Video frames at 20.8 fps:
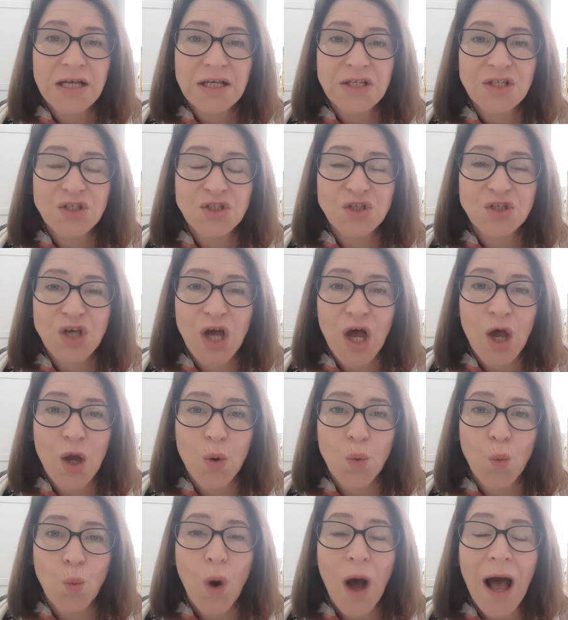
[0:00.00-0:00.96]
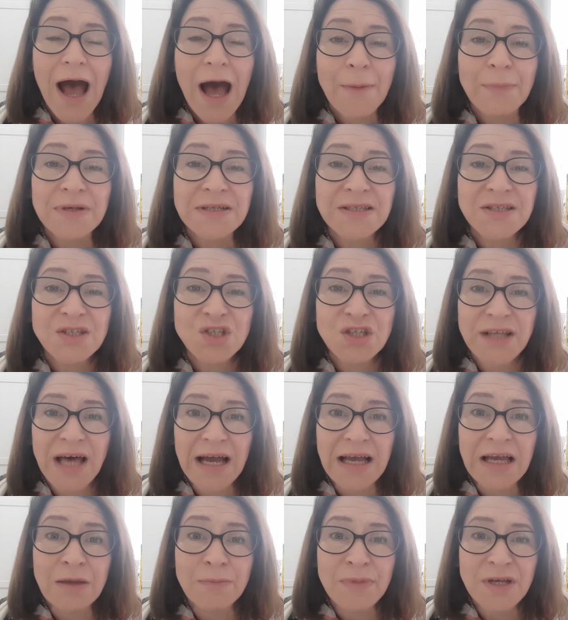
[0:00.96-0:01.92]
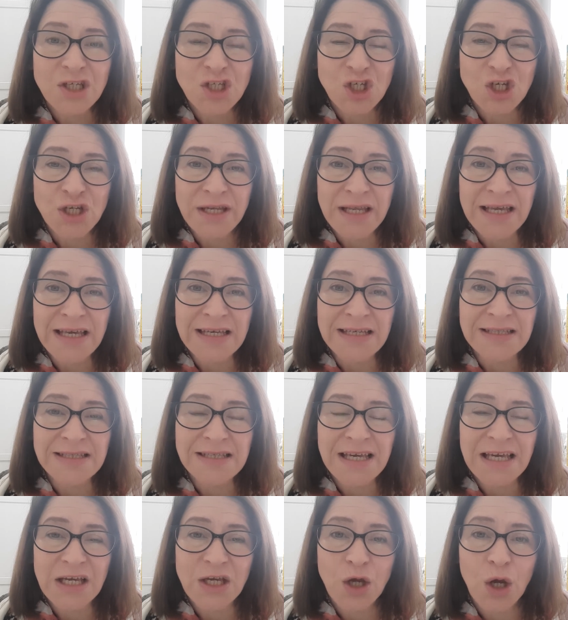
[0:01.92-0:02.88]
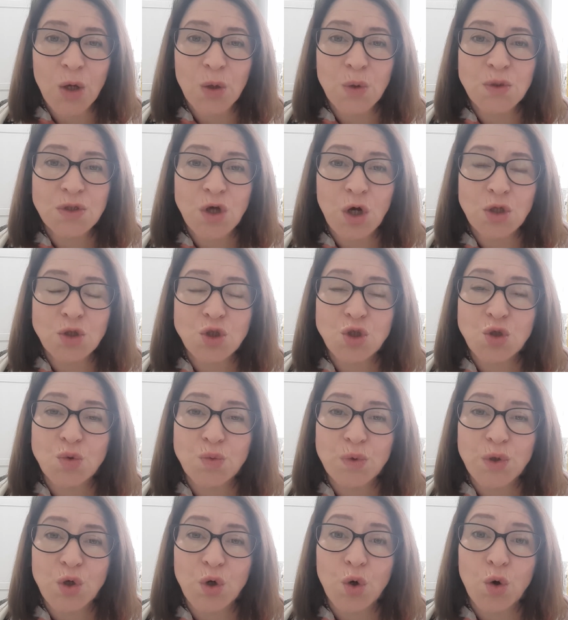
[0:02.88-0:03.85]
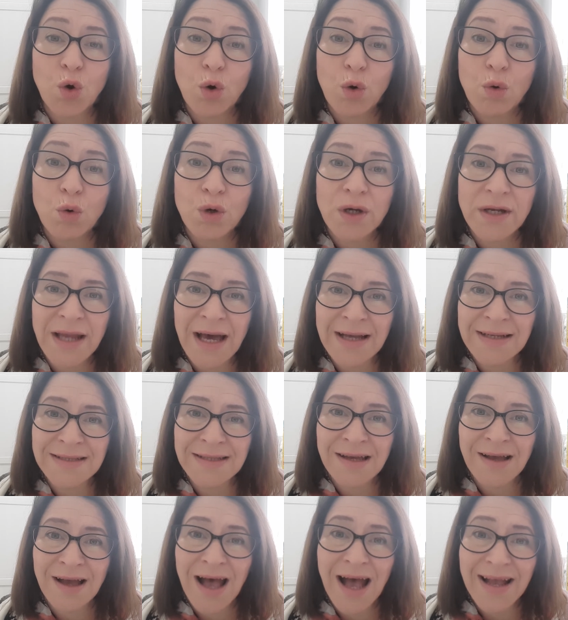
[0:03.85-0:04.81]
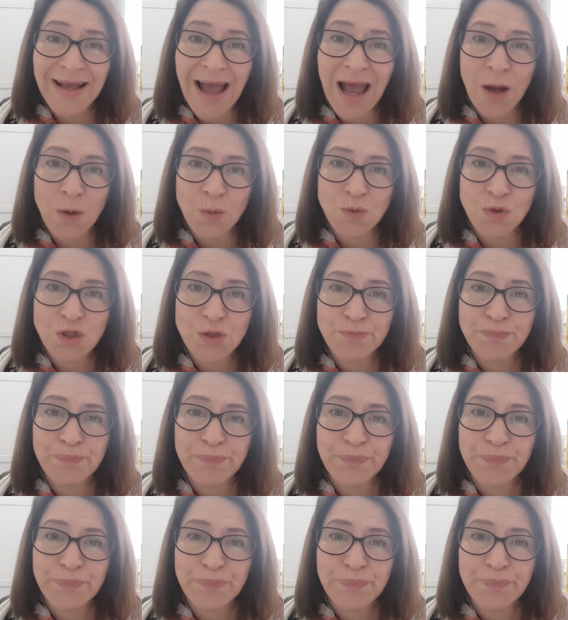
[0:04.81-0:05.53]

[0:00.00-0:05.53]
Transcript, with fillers: So what happens to that commission is it goes onto your organiser account.